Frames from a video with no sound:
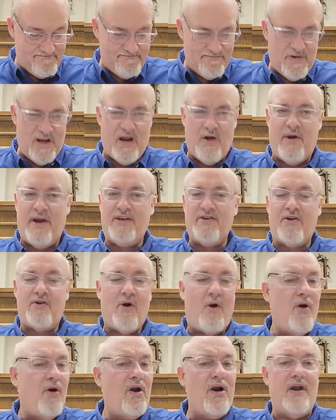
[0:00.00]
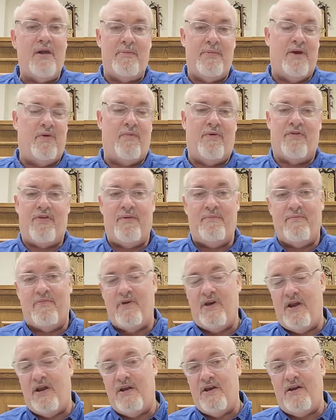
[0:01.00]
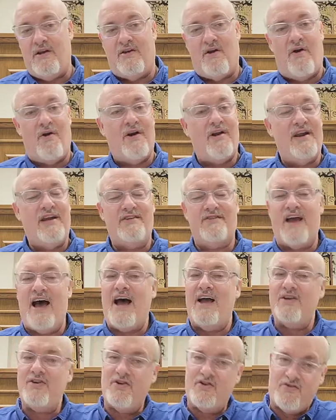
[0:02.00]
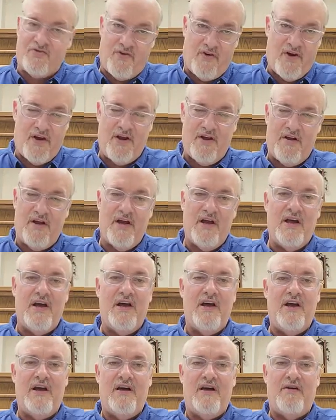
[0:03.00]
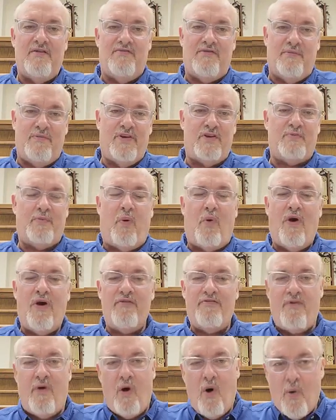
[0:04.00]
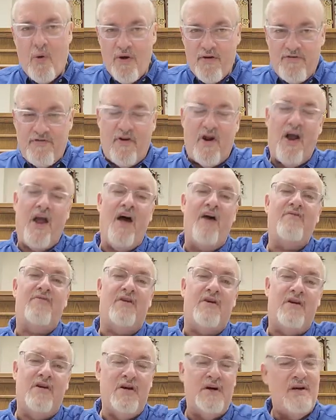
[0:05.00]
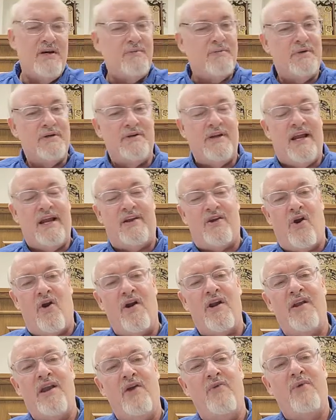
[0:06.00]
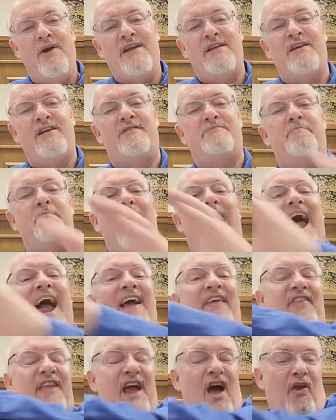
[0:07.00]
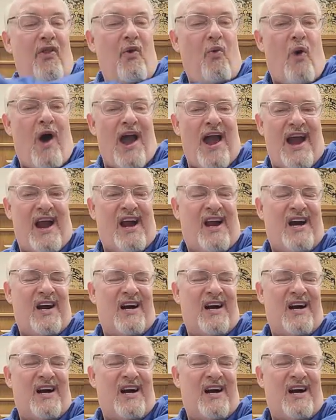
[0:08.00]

you know, He's eternally been with Him. Eternity's not just from this point forward forever, but eternity reaches back the other way.